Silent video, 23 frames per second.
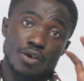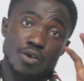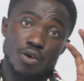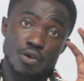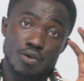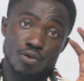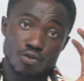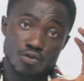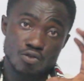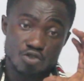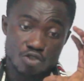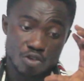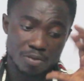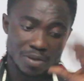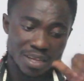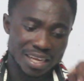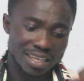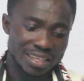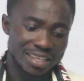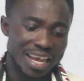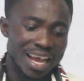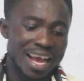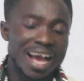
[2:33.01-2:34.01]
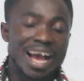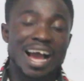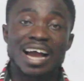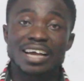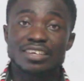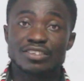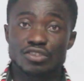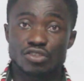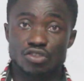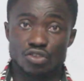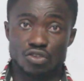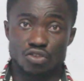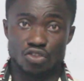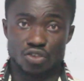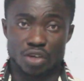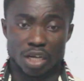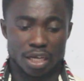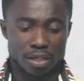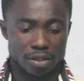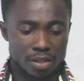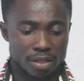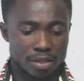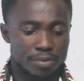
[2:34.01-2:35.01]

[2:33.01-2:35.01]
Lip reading: ungroup data as usual.